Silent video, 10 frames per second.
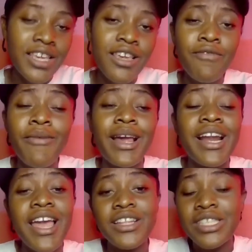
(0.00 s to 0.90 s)
If my
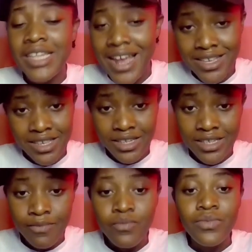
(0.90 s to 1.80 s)
client likes
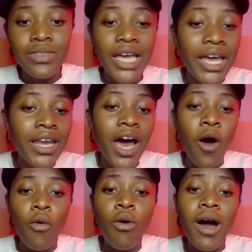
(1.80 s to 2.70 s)
it, then
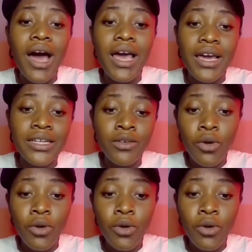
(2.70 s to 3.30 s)
I'll go ahead.